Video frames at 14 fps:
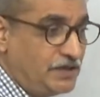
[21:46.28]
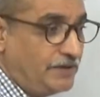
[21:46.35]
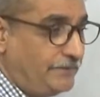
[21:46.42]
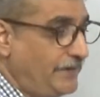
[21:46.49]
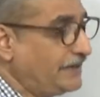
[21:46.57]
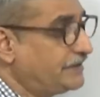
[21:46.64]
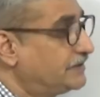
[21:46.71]

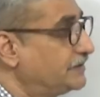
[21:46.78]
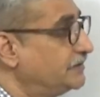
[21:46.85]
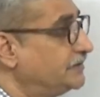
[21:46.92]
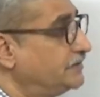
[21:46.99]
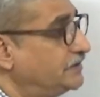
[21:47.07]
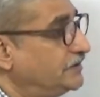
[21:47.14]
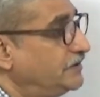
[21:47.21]
But
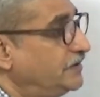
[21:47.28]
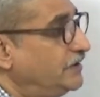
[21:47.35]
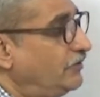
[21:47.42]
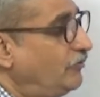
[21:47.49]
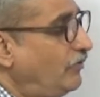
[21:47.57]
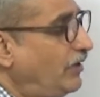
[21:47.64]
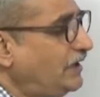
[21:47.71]

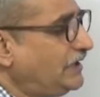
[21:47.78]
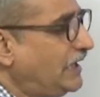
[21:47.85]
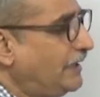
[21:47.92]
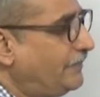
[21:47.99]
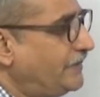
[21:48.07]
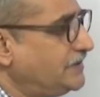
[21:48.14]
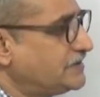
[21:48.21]
what
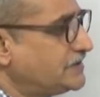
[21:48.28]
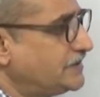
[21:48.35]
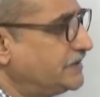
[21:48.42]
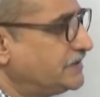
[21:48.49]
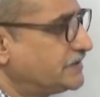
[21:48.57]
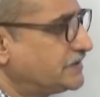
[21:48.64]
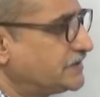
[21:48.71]
happens
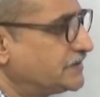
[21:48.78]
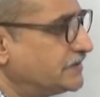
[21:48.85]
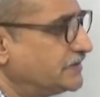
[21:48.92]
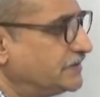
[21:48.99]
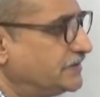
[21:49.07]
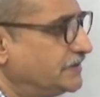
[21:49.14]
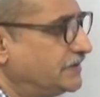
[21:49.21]
is,
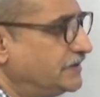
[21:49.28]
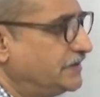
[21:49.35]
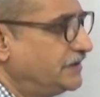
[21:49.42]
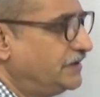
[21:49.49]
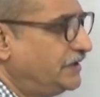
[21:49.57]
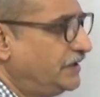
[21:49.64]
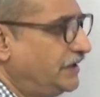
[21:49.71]

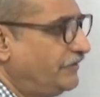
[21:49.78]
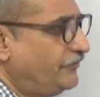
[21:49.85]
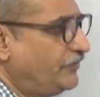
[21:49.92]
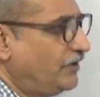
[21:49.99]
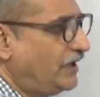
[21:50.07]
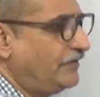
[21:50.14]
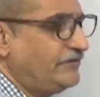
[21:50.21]
if
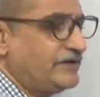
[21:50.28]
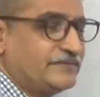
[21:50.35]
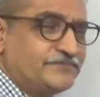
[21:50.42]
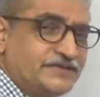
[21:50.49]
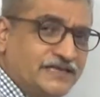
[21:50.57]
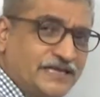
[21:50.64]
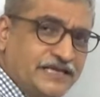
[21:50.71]
you have
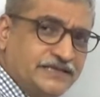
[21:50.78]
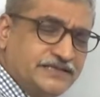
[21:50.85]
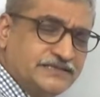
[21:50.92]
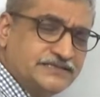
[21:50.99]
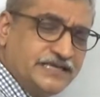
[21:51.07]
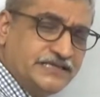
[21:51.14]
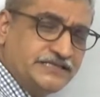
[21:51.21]
something like
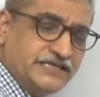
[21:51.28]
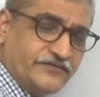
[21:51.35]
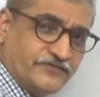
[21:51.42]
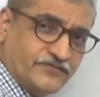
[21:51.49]
this HF,